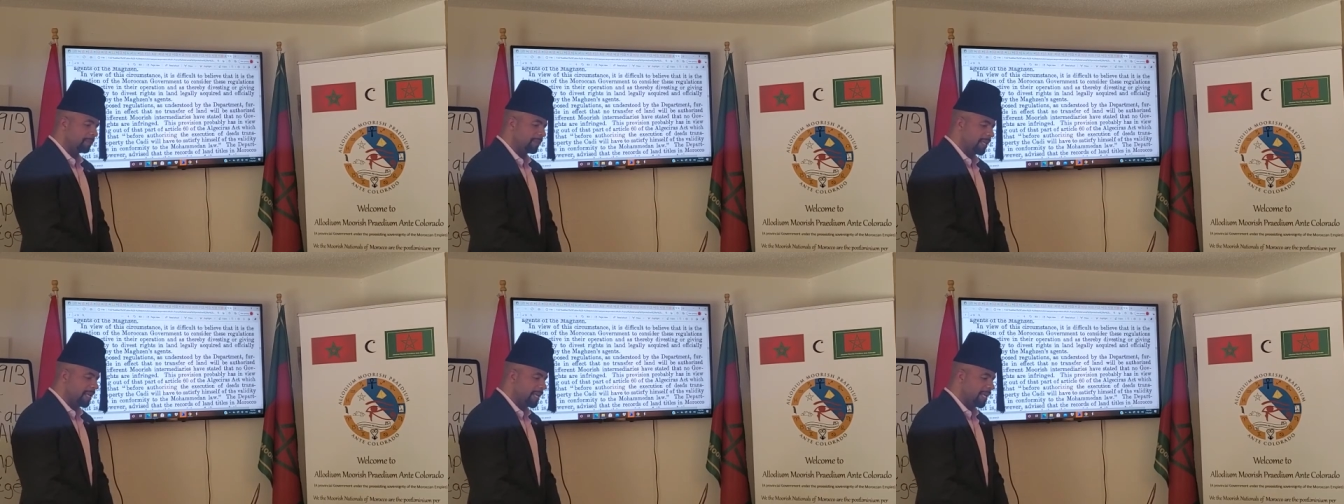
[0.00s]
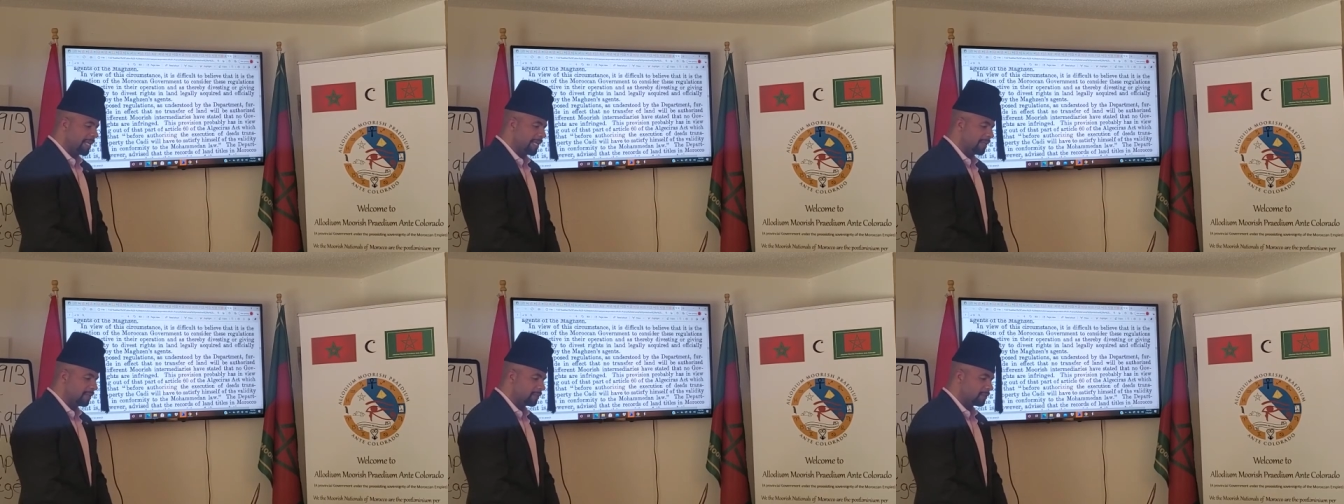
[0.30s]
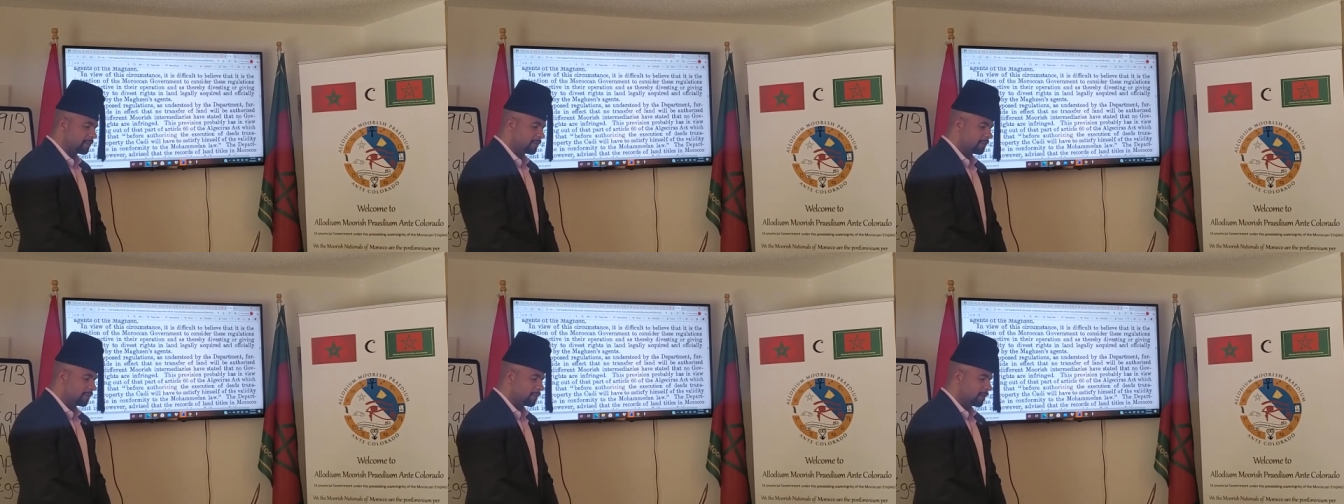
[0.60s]

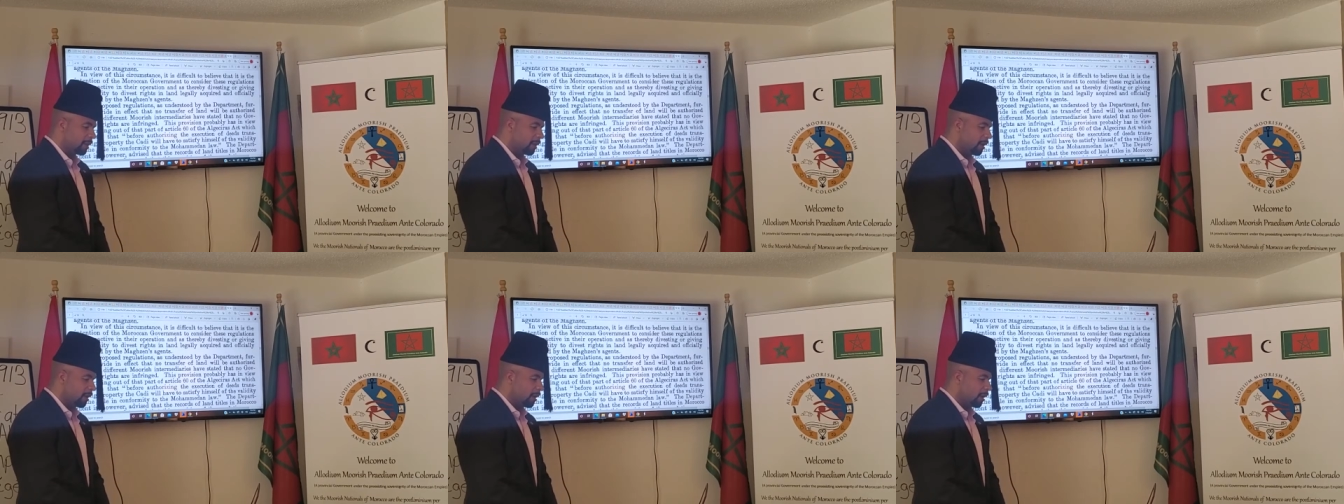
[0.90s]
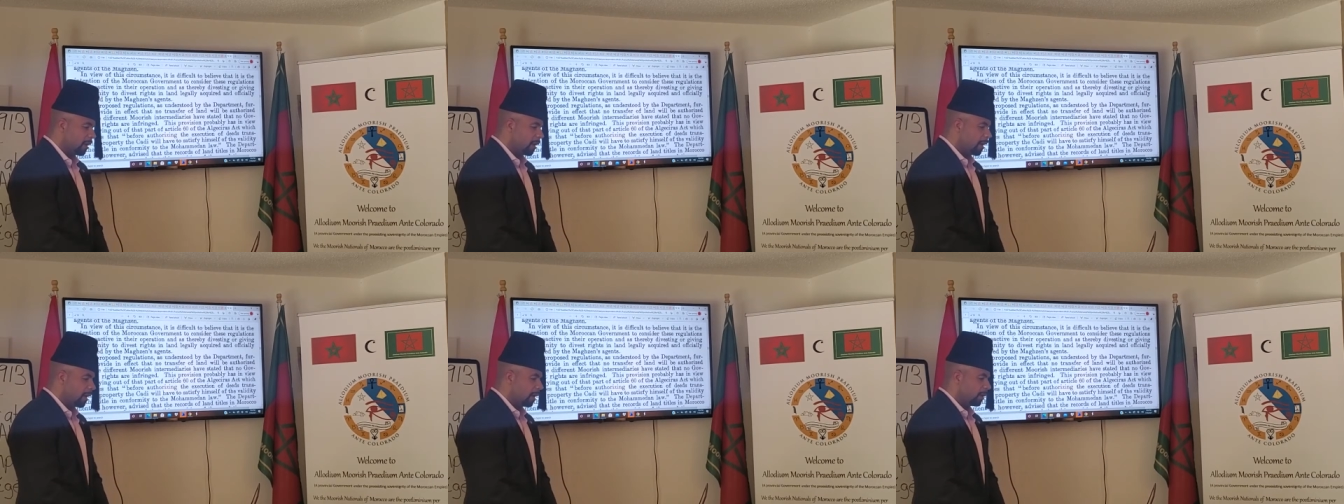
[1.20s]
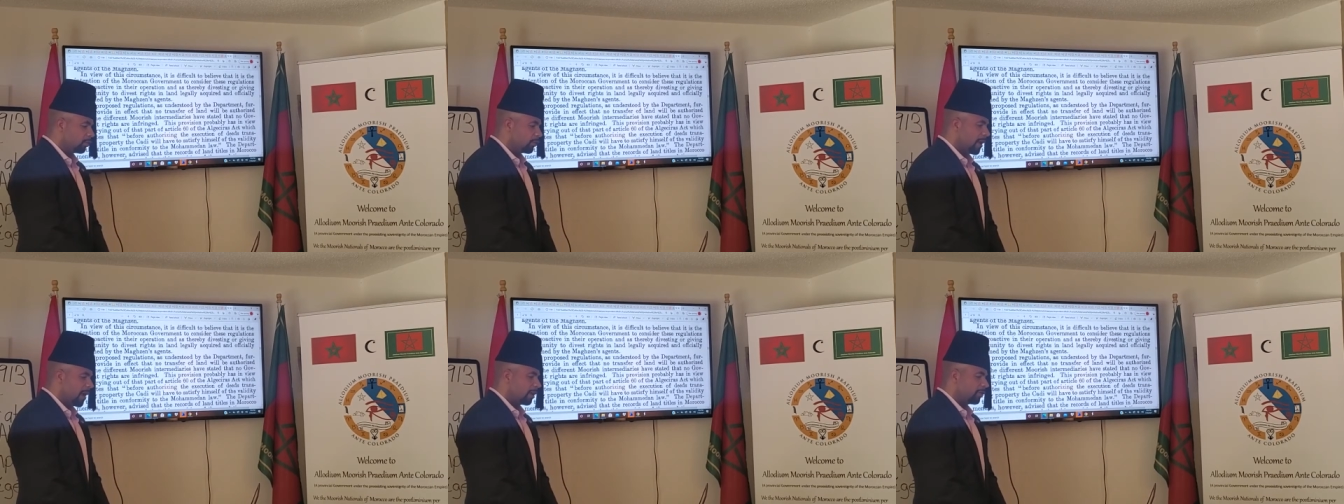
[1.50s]
deeds
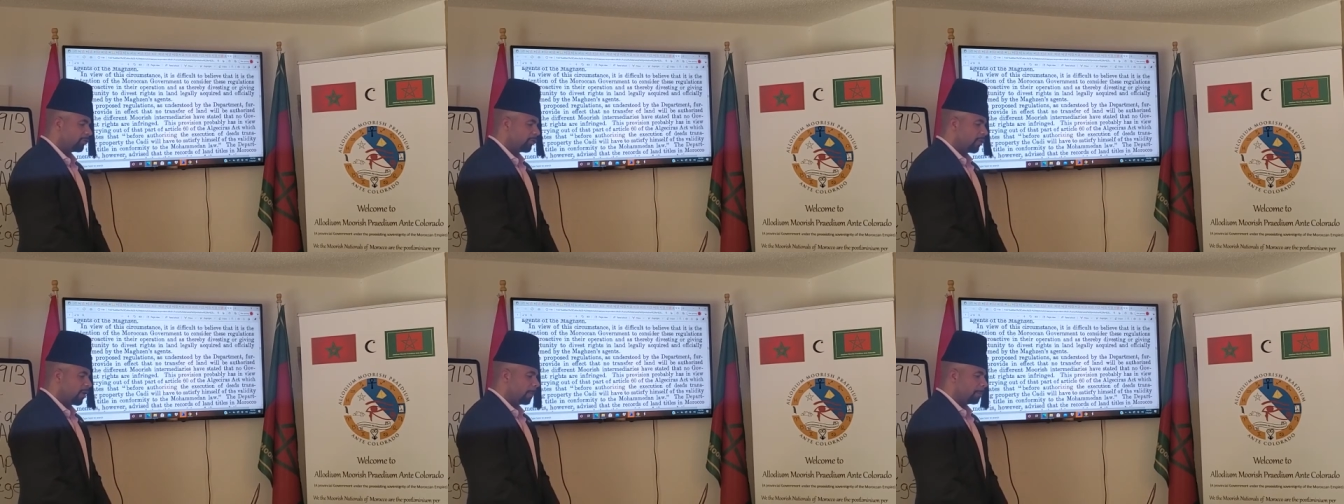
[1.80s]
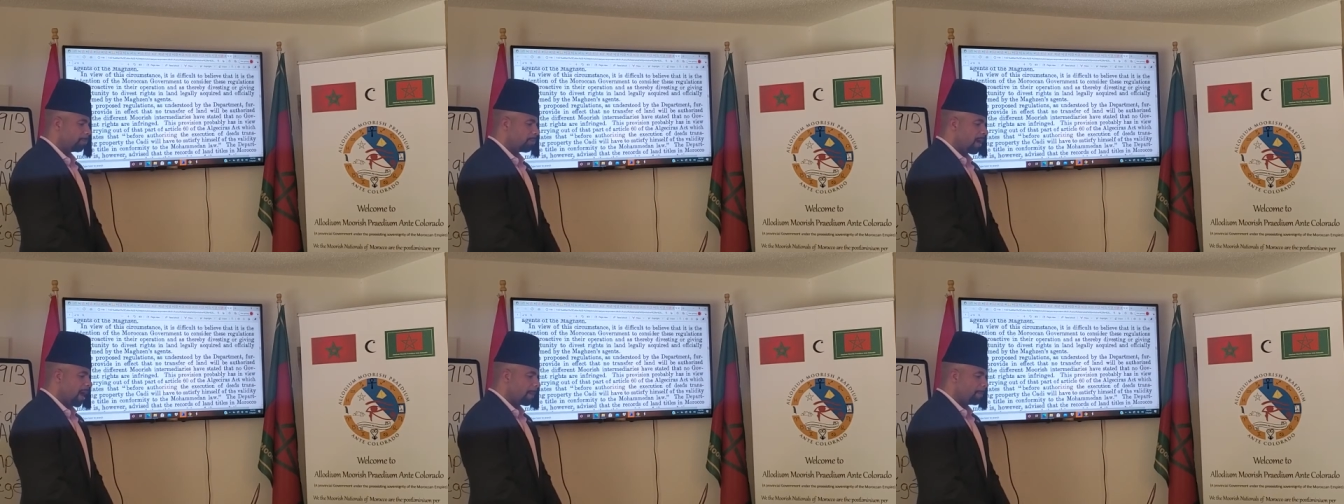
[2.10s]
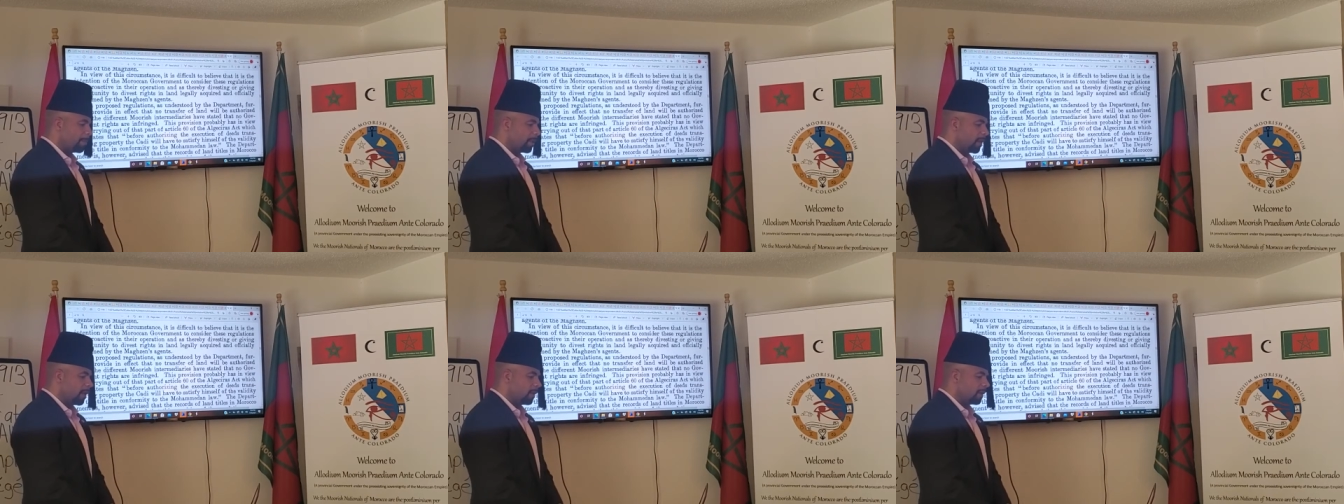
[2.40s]
transferring
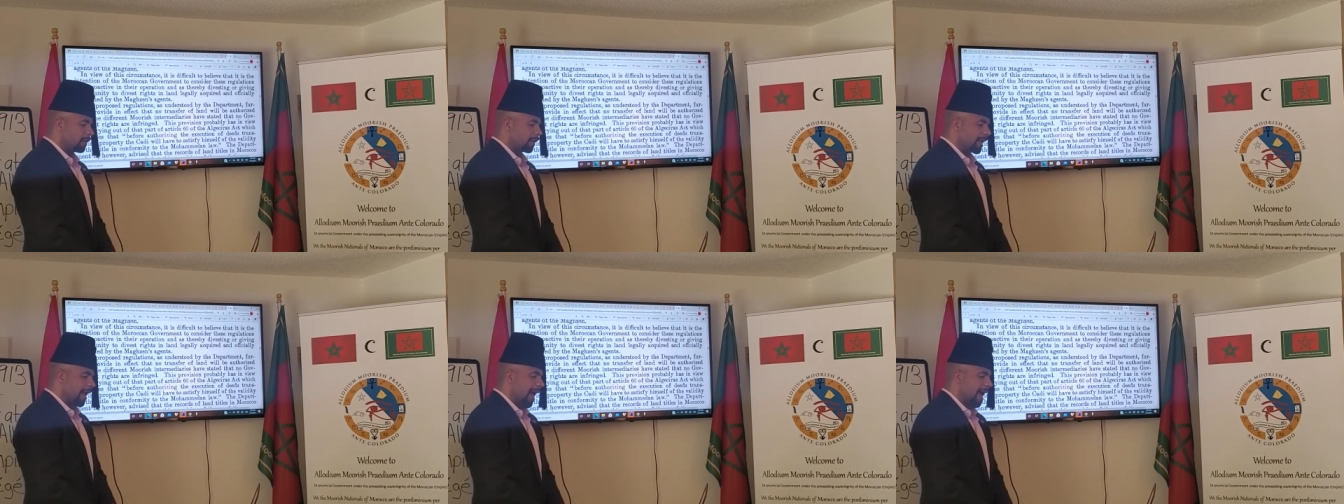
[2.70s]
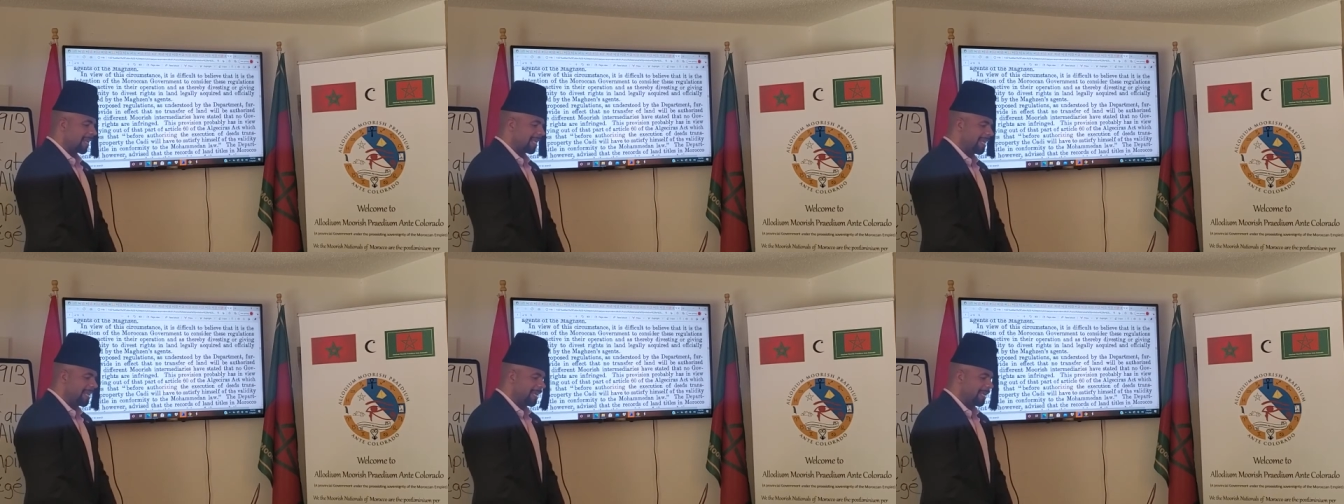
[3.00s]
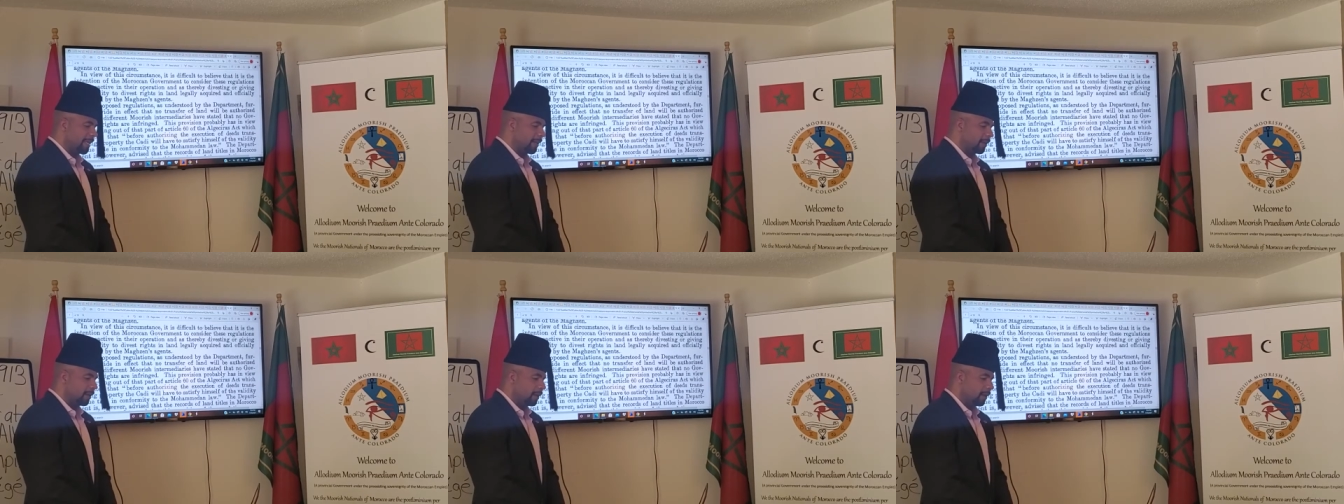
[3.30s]
property, the
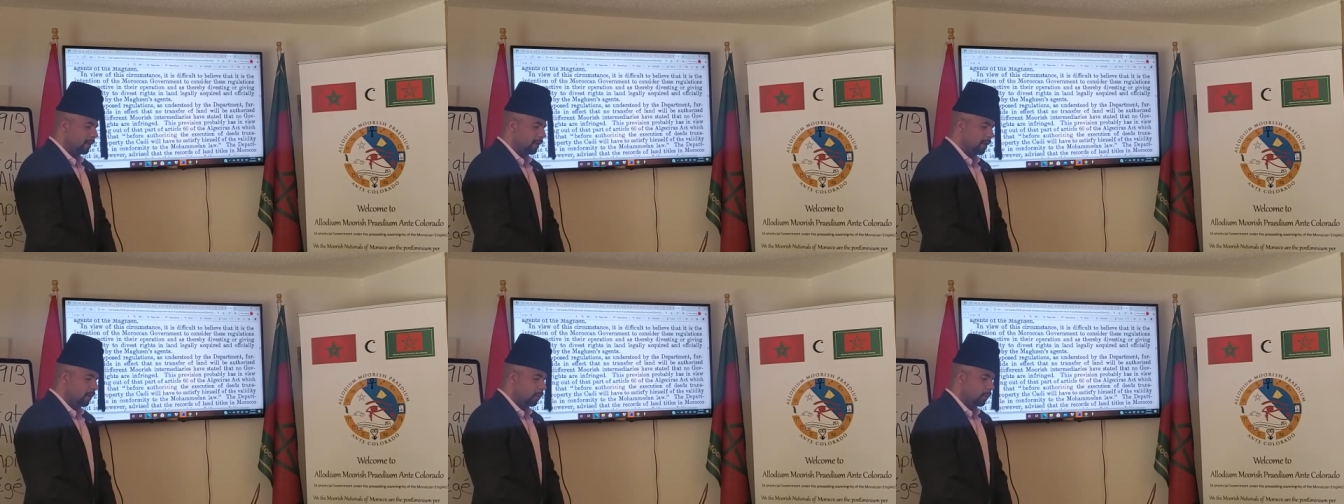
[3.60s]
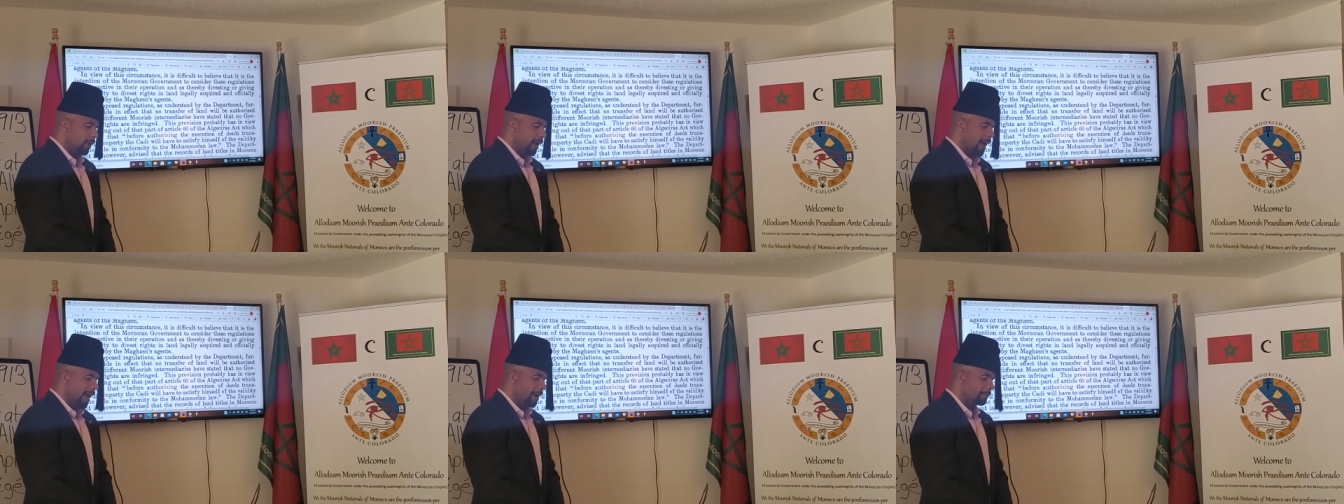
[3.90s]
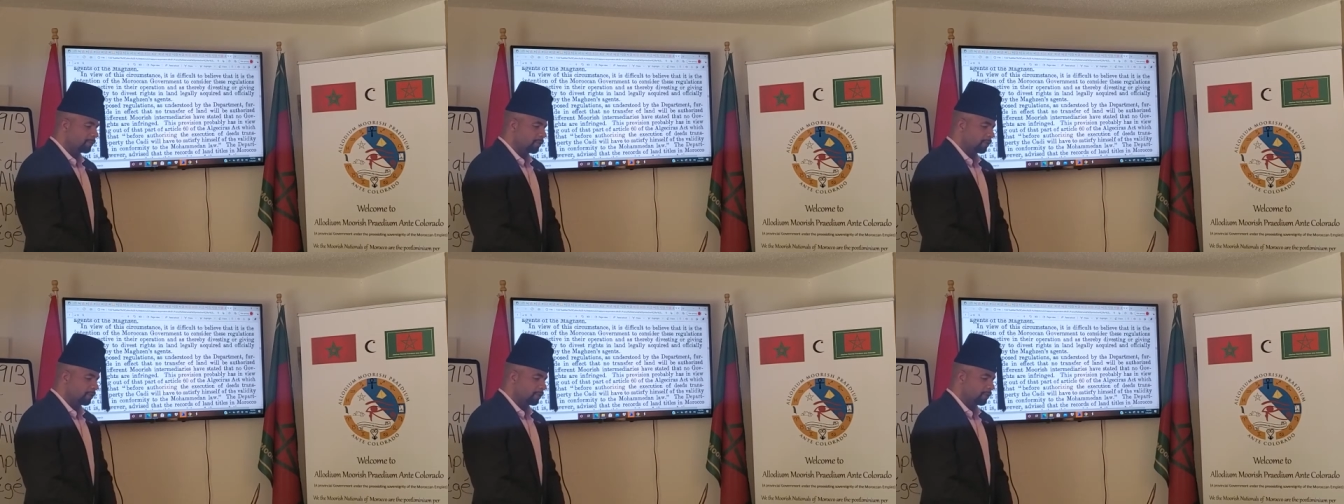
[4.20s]
Cadi will have to